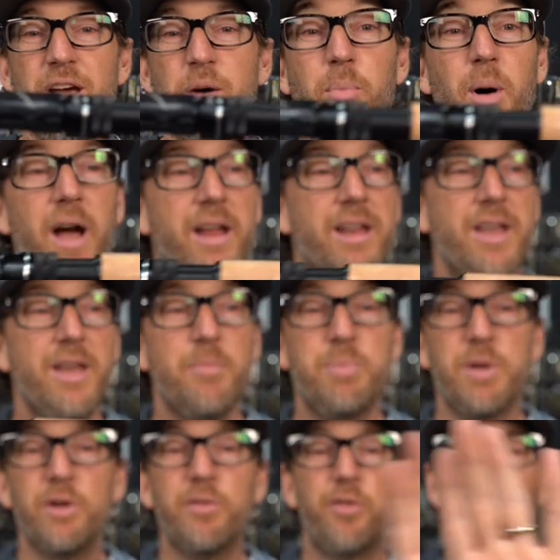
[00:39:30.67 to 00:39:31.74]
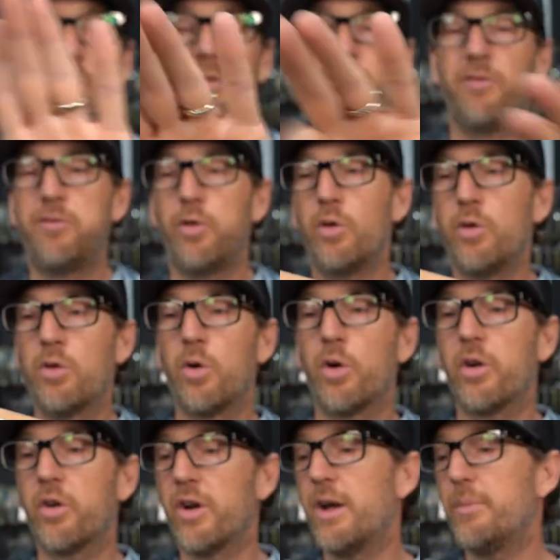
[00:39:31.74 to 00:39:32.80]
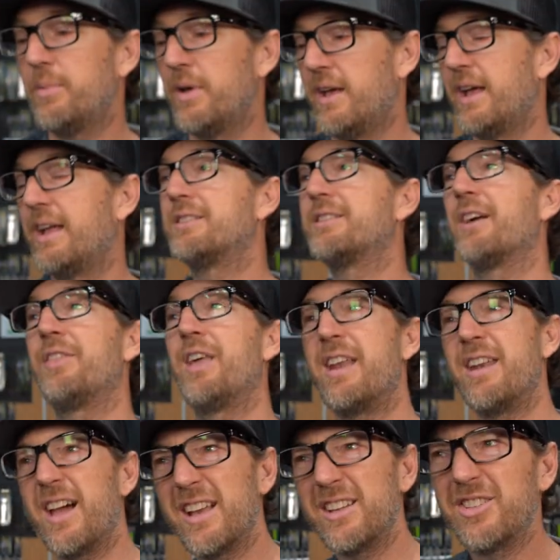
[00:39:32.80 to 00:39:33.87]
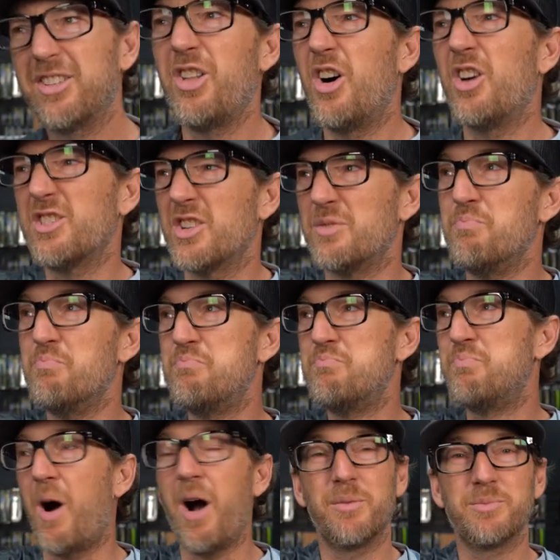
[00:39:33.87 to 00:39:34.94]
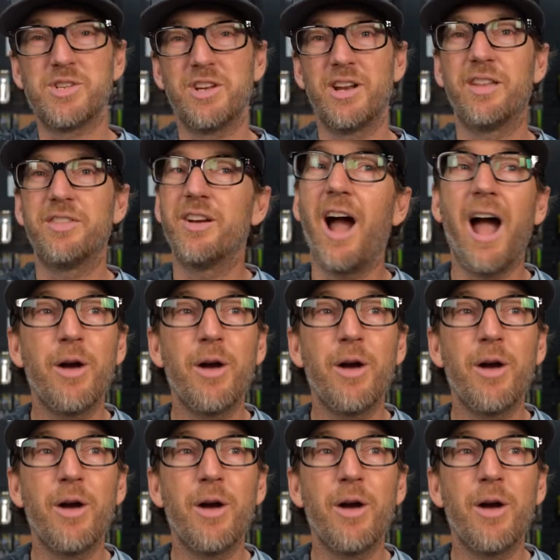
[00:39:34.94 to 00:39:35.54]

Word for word: But beautiful full court grip. It's got that nice long, just bomb Dude, shit out there.